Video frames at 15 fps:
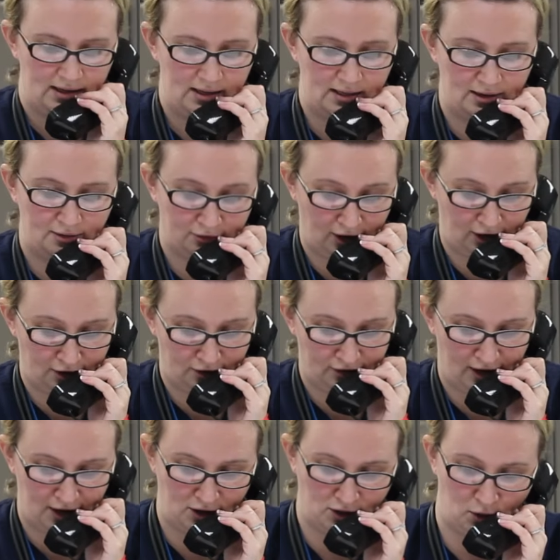Can I
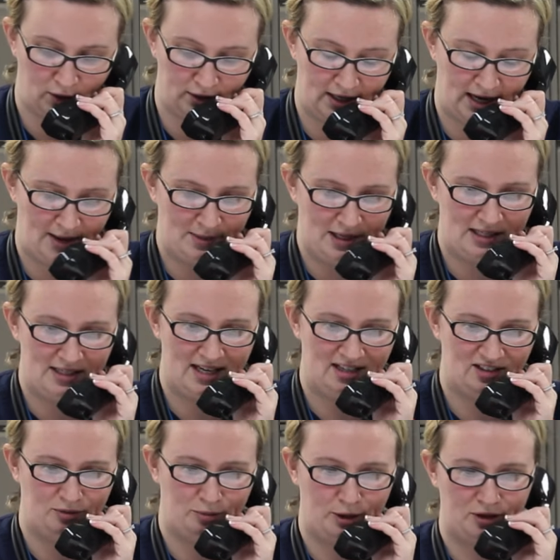verify your name and
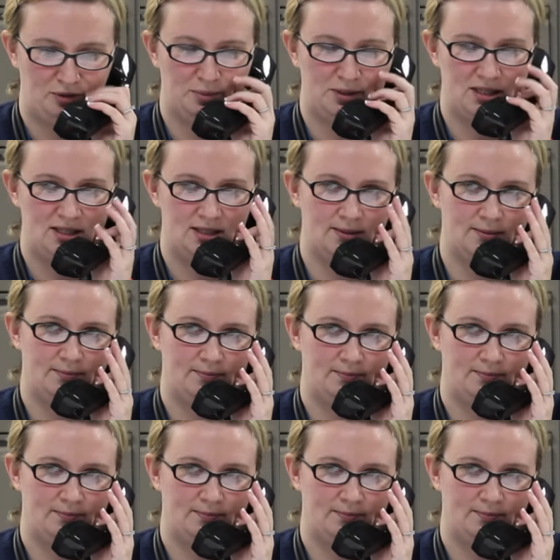date of birth, please?